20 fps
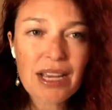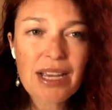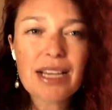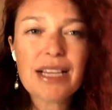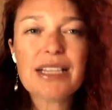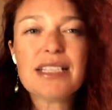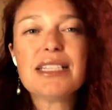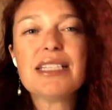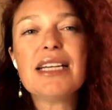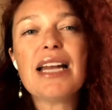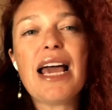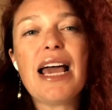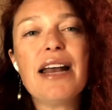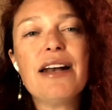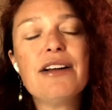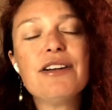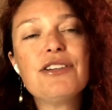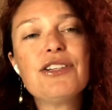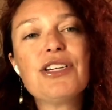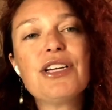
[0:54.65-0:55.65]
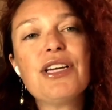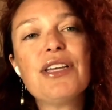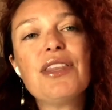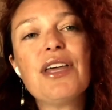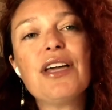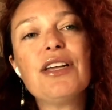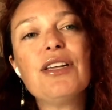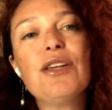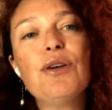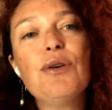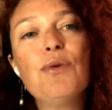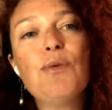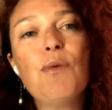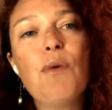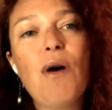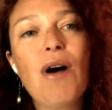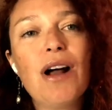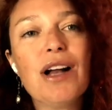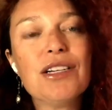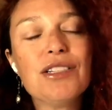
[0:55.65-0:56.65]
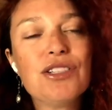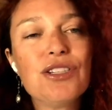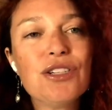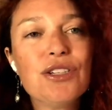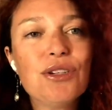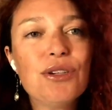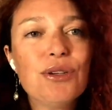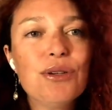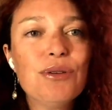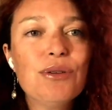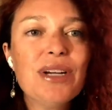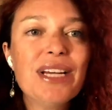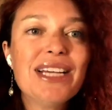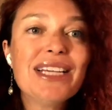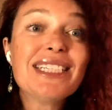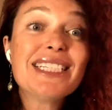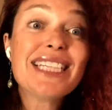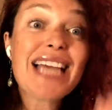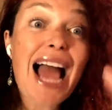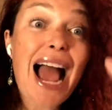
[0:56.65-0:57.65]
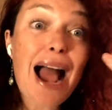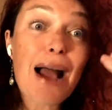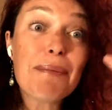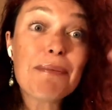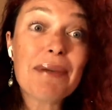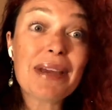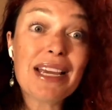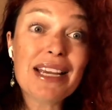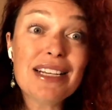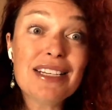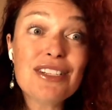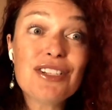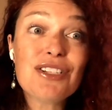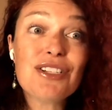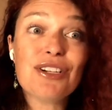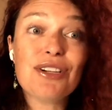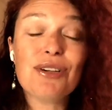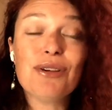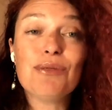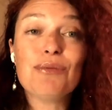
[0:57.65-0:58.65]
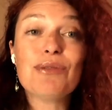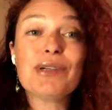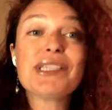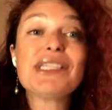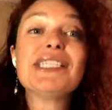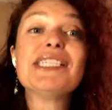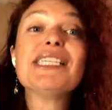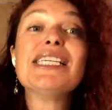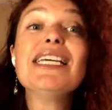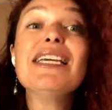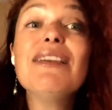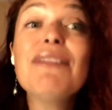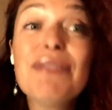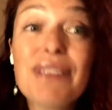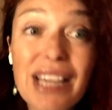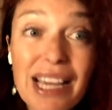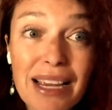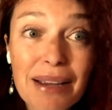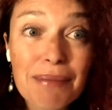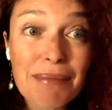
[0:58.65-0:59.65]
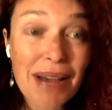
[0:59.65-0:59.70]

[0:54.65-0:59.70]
It's an energy that you want to tap into, receiving